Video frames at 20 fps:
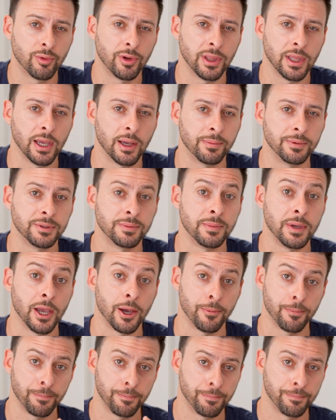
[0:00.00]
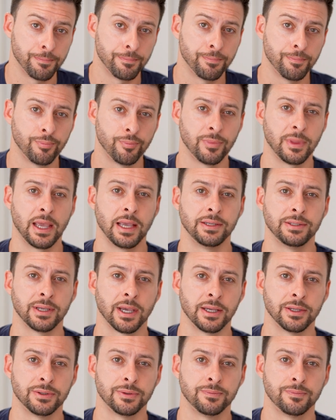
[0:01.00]
Really helps me out.
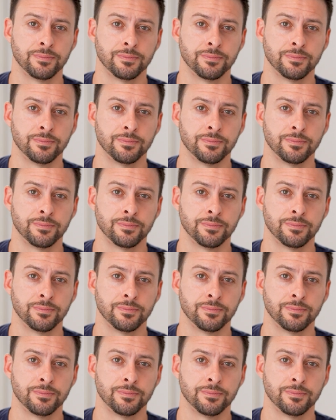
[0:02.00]
Thanks, guys.